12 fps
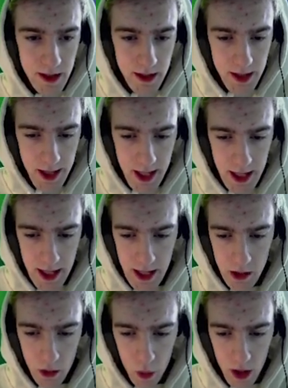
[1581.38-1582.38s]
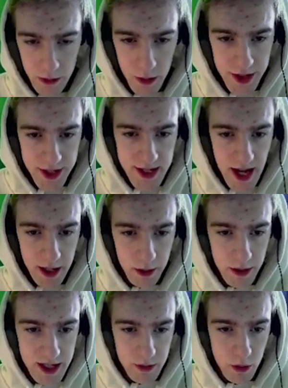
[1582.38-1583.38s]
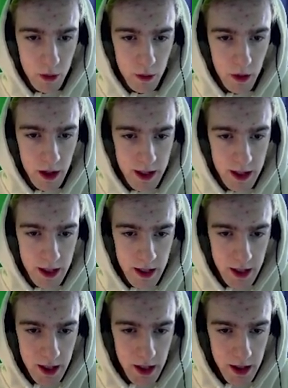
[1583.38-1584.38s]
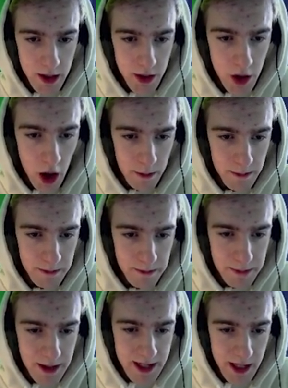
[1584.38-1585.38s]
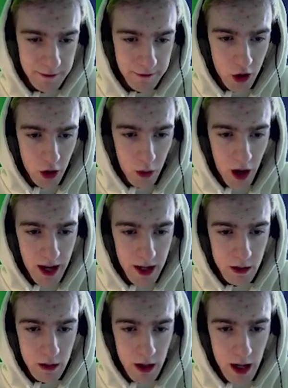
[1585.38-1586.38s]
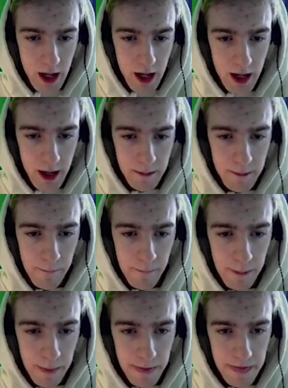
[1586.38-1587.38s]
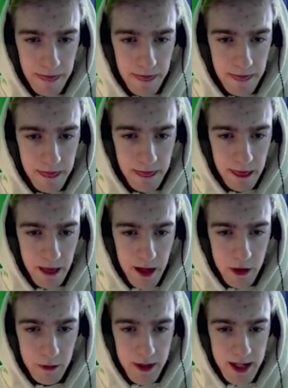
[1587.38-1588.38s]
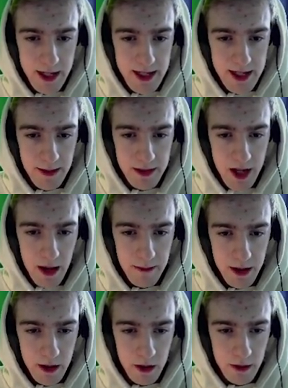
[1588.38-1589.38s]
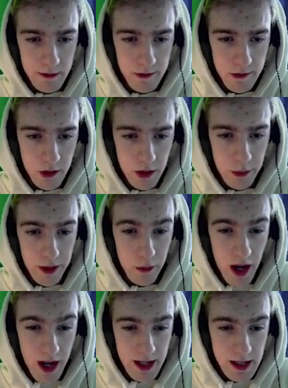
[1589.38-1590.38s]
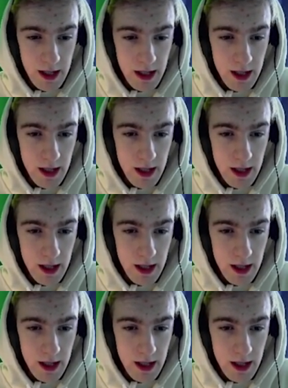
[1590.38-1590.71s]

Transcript: the one with side quests will not be done for a while. Um, it'll be done sometime, but not for a wee while.